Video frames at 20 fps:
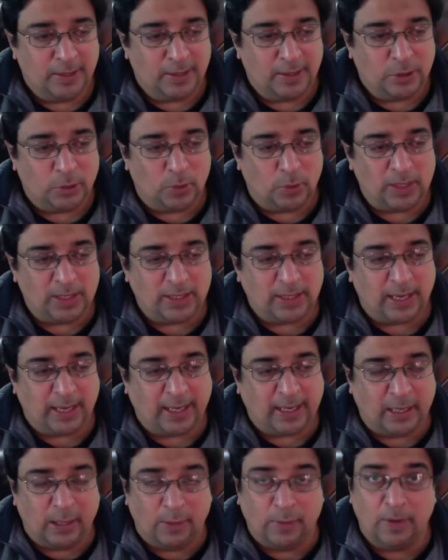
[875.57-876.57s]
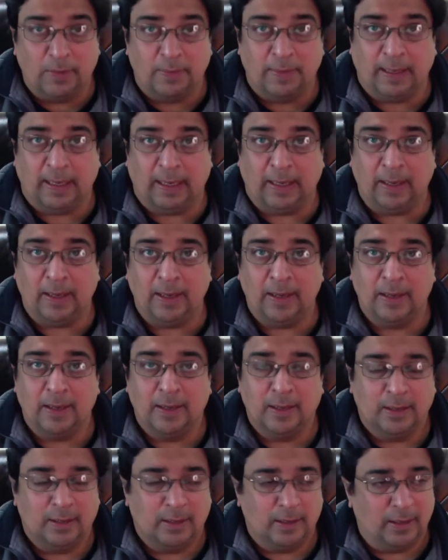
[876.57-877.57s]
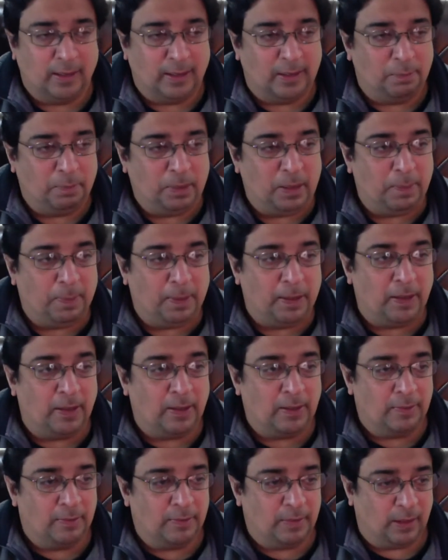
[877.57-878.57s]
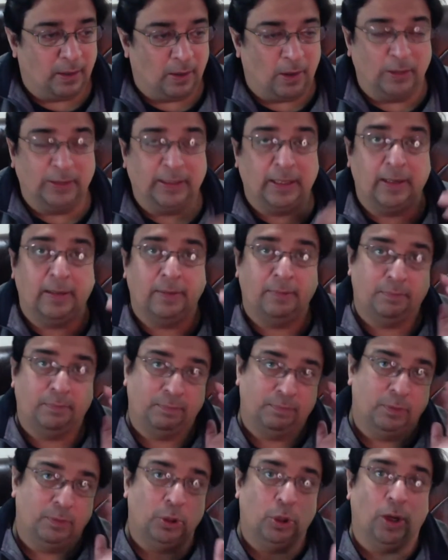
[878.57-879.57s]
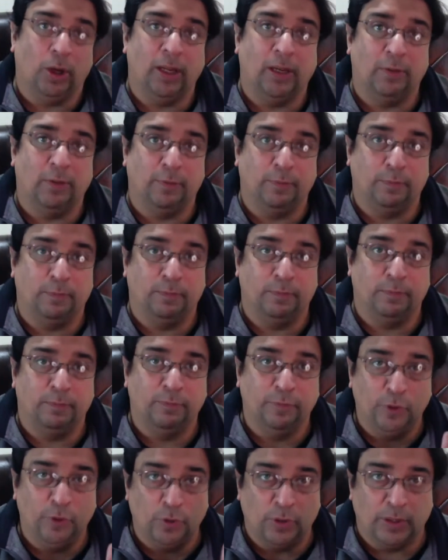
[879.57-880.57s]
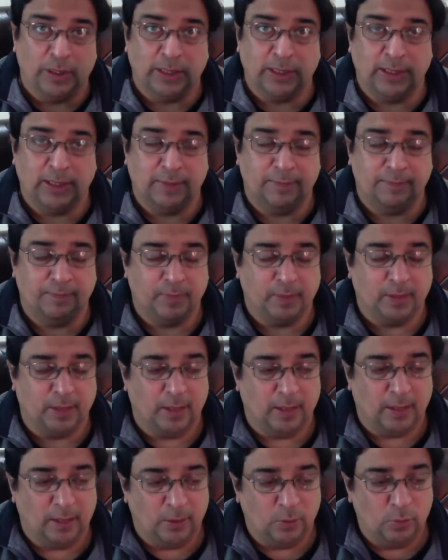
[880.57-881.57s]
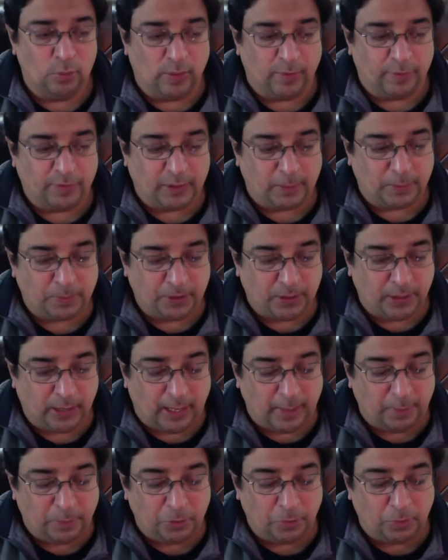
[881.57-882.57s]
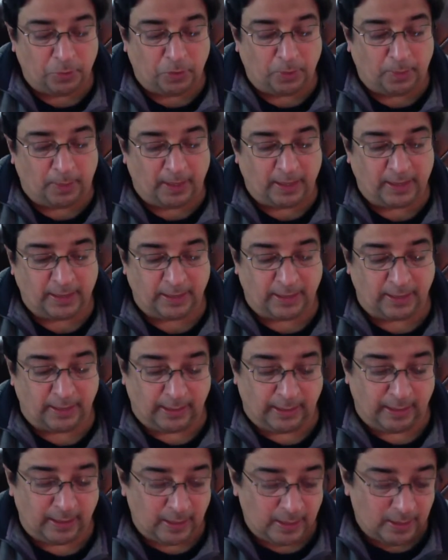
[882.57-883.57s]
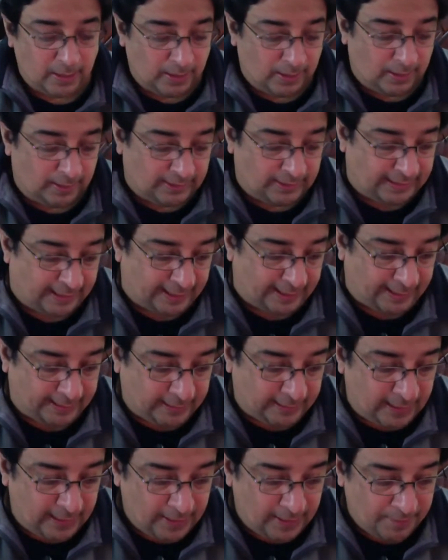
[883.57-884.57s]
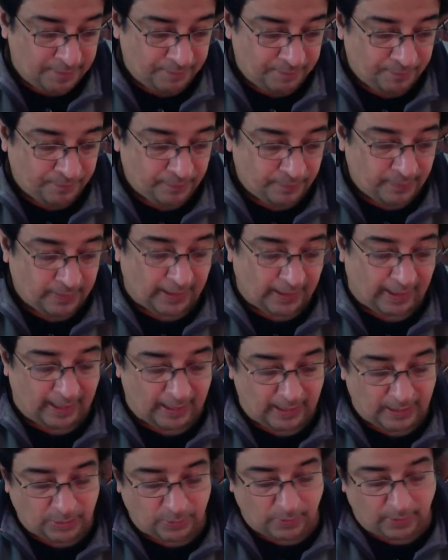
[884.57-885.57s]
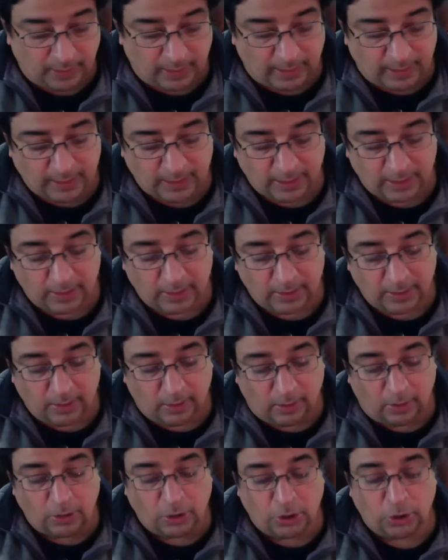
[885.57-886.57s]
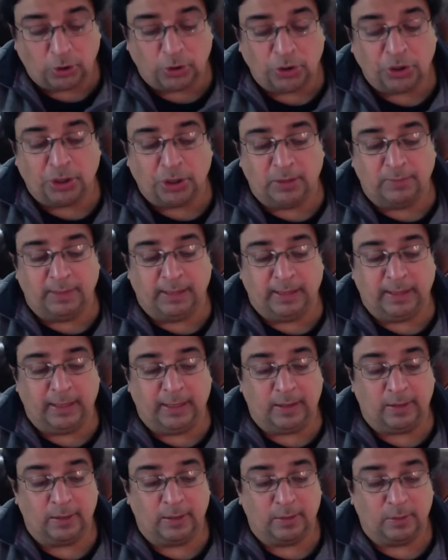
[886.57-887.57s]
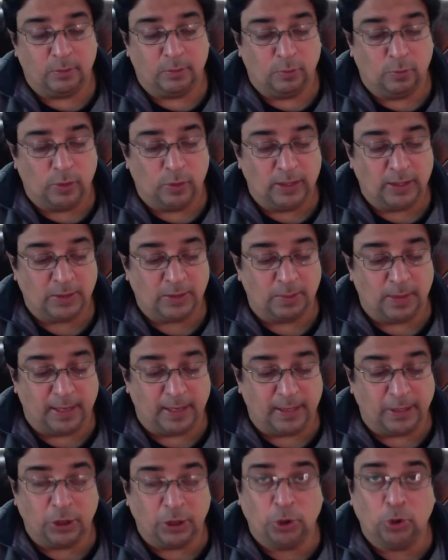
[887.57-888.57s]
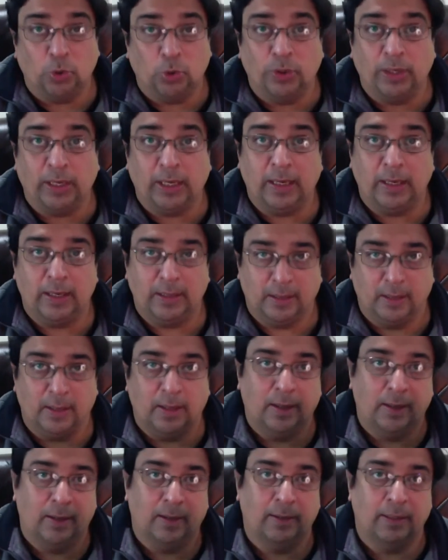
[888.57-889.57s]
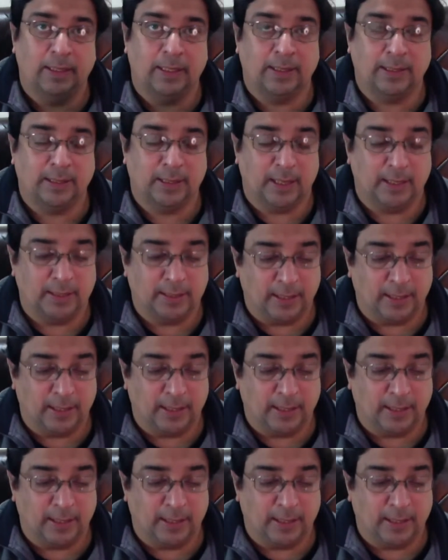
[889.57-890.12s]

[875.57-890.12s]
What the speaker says: So once they cover me, and people, all their loyal viewers who have subscribed to Pro Pakistani directly as well as on social media, once my story is